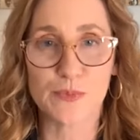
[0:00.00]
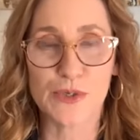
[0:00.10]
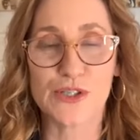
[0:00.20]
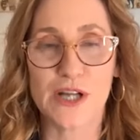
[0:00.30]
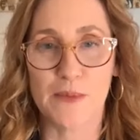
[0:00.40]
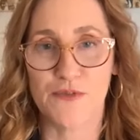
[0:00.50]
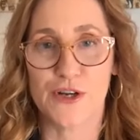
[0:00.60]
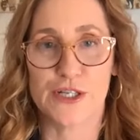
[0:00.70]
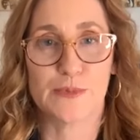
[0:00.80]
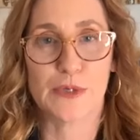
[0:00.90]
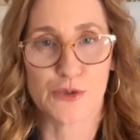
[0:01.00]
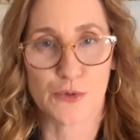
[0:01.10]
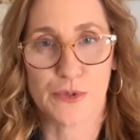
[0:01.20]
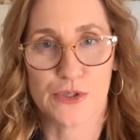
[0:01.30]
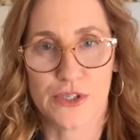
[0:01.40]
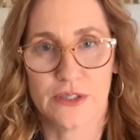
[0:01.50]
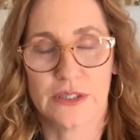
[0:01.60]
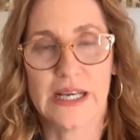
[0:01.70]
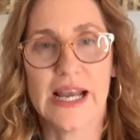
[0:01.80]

person. I'm a very spiritual person.